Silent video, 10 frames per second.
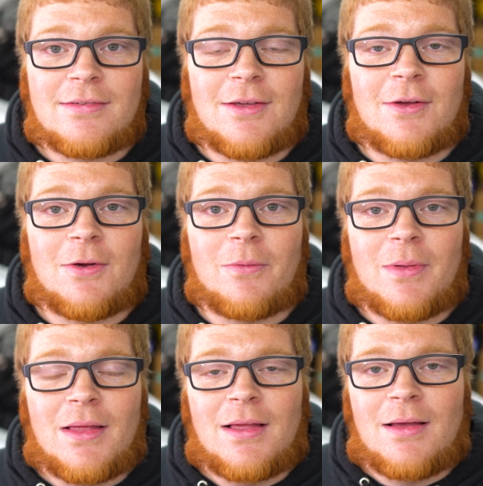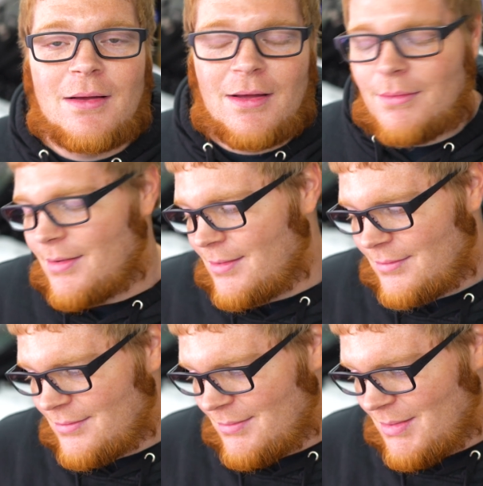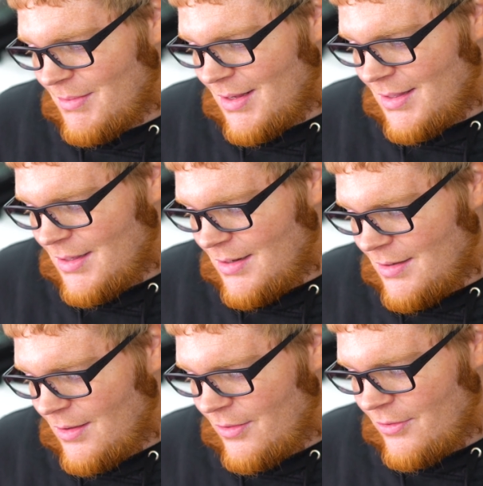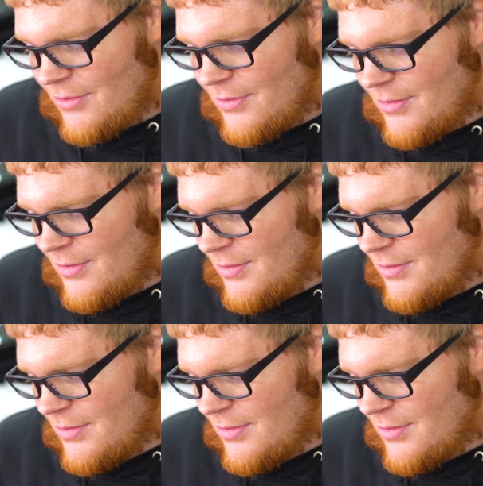So, but I get another,